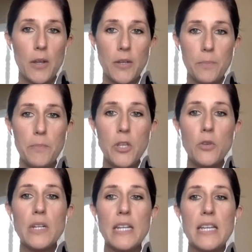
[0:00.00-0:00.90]

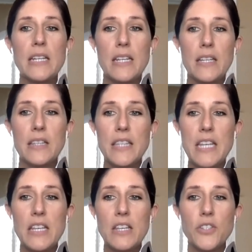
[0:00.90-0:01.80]
muted
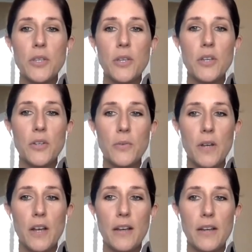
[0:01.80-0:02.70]
these
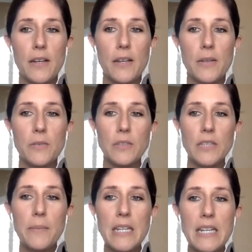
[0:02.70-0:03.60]
uh,
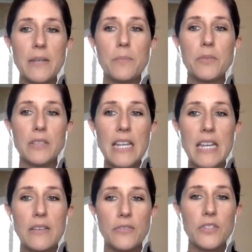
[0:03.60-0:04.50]
limiting
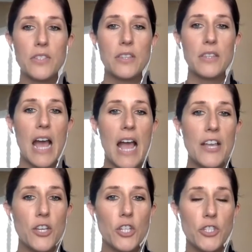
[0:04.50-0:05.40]
beliefs that I
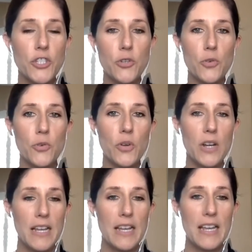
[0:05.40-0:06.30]
could do
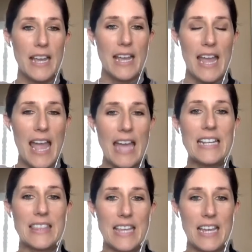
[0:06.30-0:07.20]

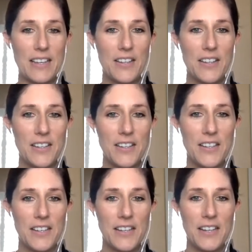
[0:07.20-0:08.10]
anything
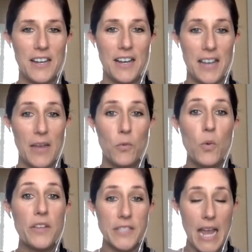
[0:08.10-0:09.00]
uh,
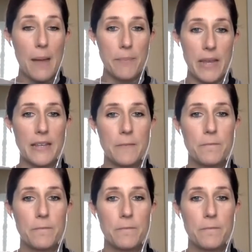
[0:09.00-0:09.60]
with tapping.